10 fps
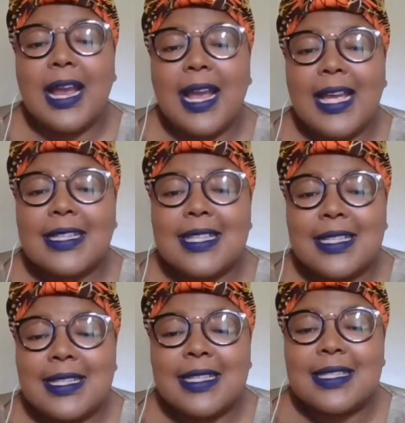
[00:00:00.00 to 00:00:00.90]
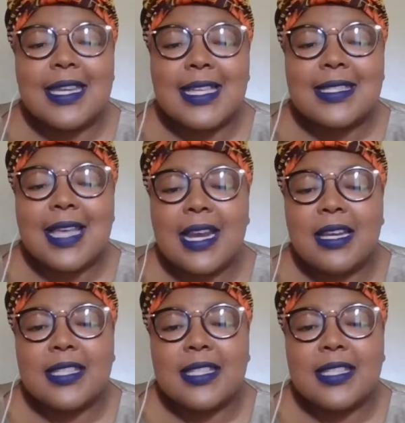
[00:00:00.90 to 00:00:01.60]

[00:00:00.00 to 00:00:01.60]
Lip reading: it's less than